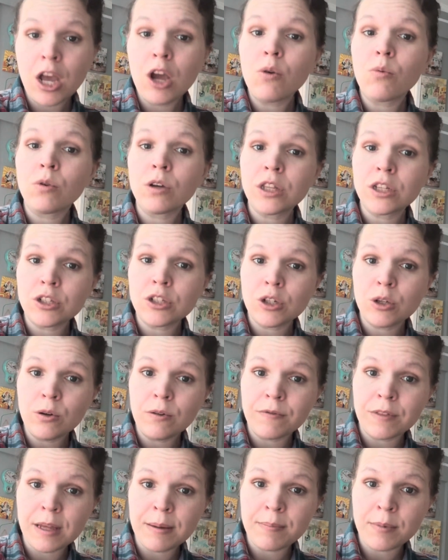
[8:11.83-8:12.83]
Well, the two
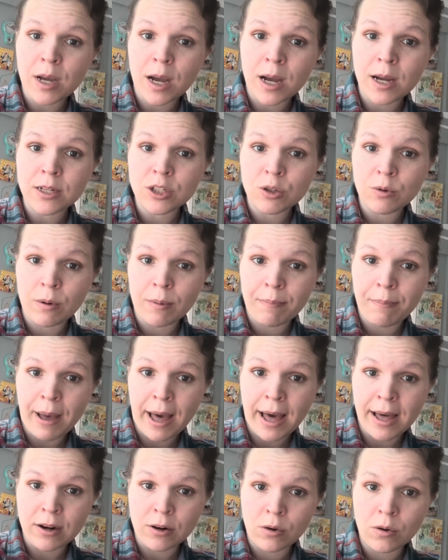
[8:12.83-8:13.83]
of them got into a
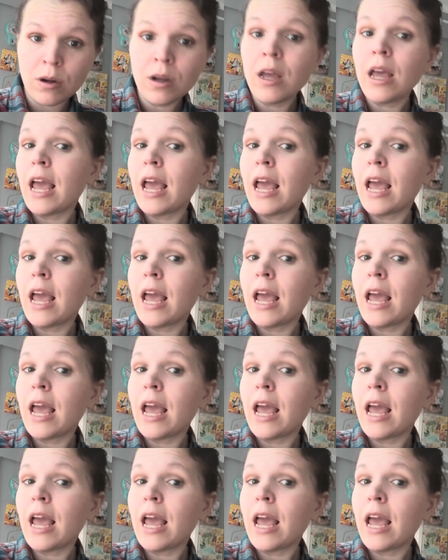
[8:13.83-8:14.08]
battle,